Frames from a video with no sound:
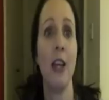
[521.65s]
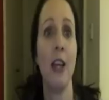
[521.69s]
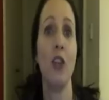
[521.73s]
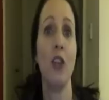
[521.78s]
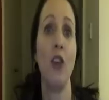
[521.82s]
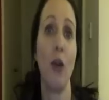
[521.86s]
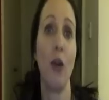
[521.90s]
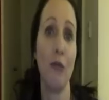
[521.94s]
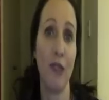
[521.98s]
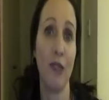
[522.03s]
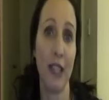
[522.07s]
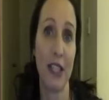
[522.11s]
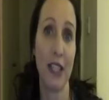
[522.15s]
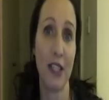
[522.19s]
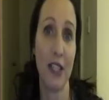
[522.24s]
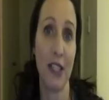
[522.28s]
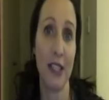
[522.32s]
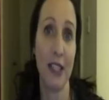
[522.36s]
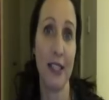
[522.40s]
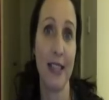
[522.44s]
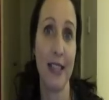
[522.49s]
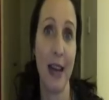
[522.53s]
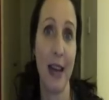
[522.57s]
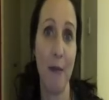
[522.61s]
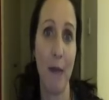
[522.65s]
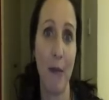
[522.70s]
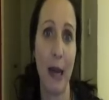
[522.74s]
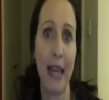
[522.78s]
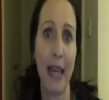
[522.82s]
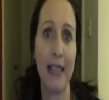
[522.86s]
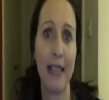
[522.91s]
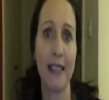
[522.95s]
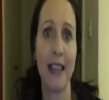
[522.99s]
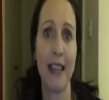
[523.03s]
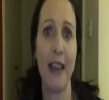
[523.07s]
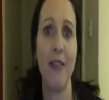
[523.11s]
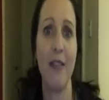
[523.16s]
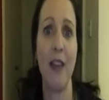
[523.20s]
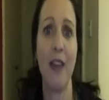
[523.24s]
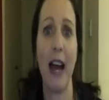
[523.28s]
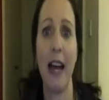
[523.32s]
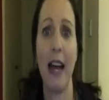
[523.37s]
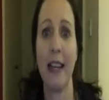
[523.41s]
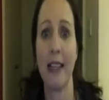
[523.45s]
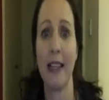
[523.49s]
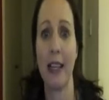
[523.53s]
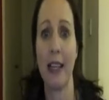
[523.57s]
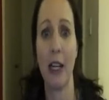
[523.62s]
non-fiction templates, and
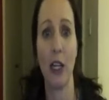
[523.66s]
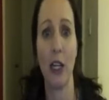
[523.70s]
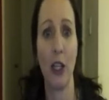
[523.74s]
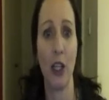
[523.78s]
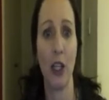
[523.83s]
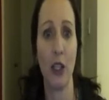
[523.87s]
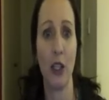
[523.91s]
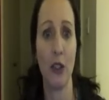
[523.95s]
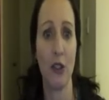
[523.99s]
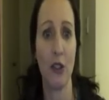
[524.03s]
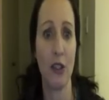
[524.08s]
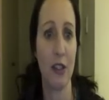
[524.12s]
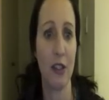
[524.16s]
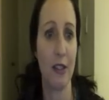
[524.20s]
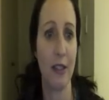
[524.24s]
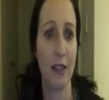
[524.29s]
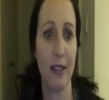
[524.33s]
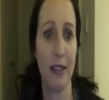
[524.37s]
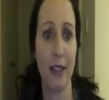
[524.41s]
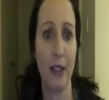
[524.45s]
that includes,